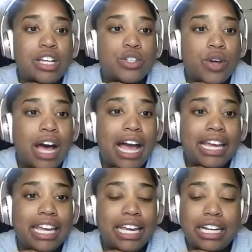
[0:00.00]
So I
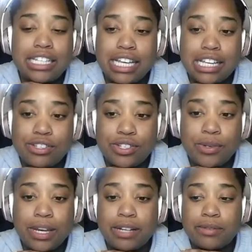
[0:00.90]
can attest
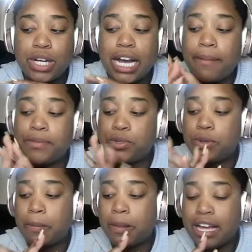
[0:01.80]
to and ascribe to
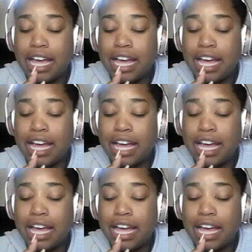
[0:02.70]
SweatBlock.